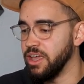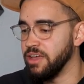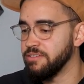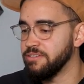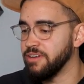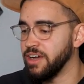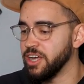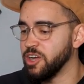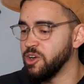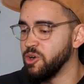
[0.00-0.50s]

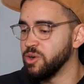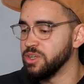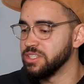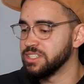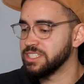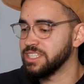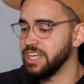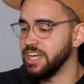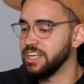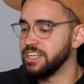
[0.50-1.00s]
If I go
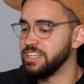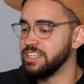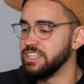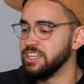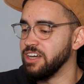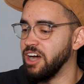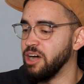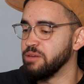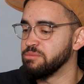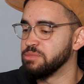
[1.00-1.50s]
inside
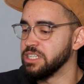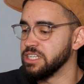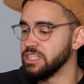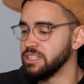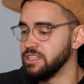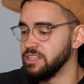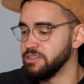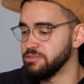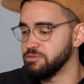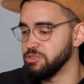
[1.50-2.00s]
the
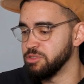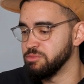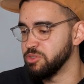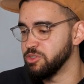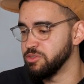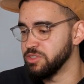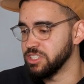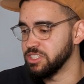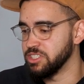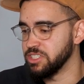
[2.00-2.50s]
object left
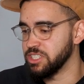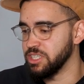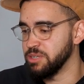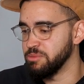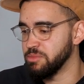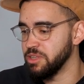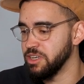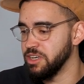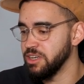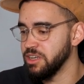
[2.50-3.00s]
remove, is the
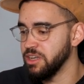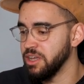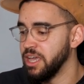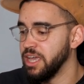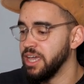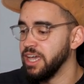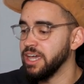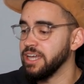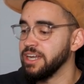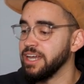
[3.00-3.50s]
same thing,
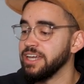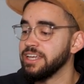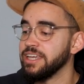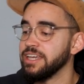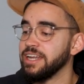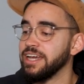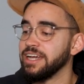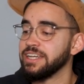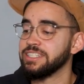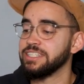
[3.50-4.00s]
and I
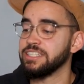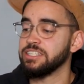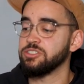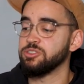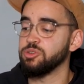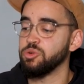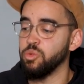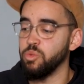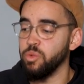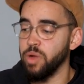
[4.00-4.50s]
can access
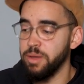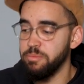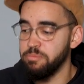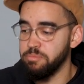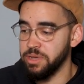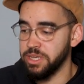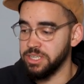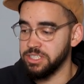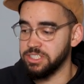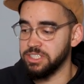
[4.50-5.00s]
the web
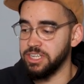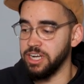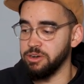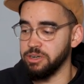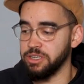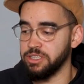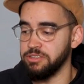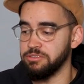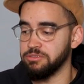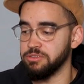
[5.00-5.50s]
page
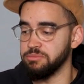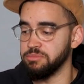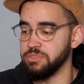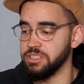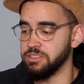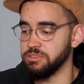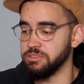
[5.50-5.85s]
directly from the